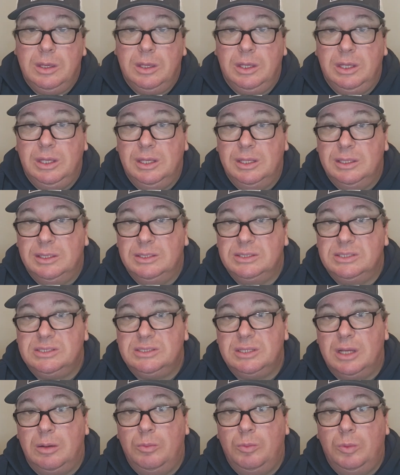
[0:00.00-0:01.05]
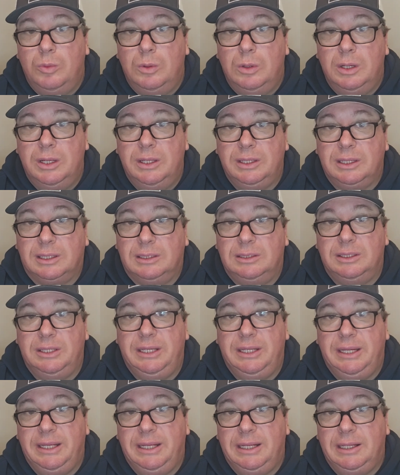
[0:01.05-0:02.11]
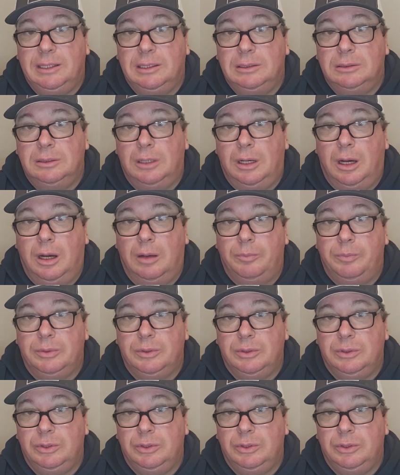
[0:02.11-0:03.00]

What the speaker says: in someone cleaning up